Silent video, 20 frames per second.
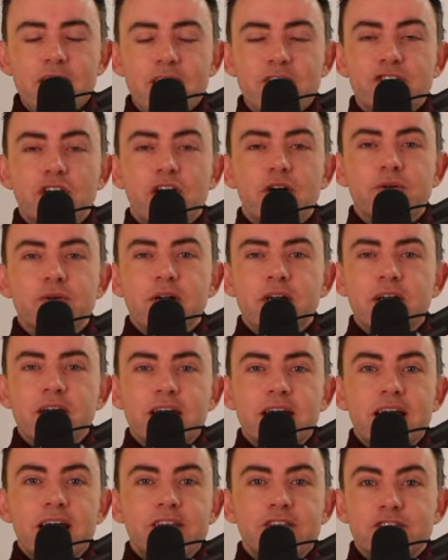So
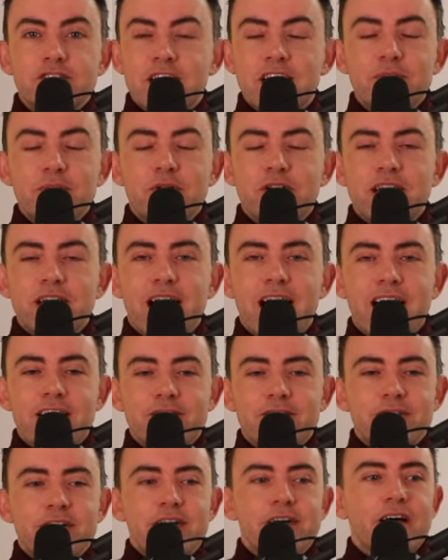does anybody
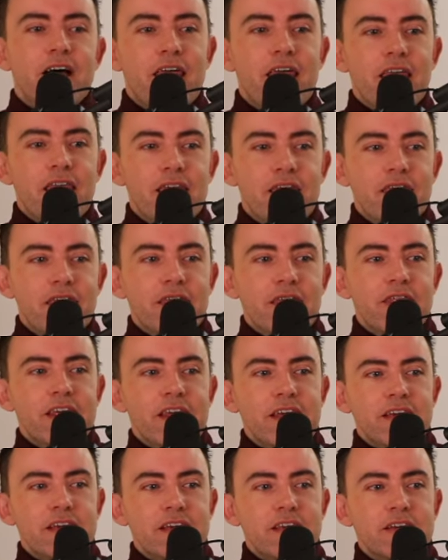have
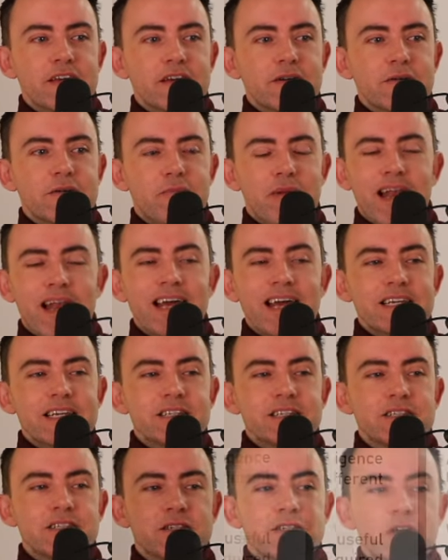the
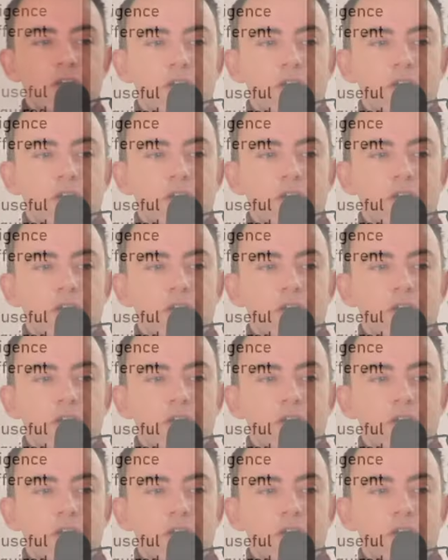place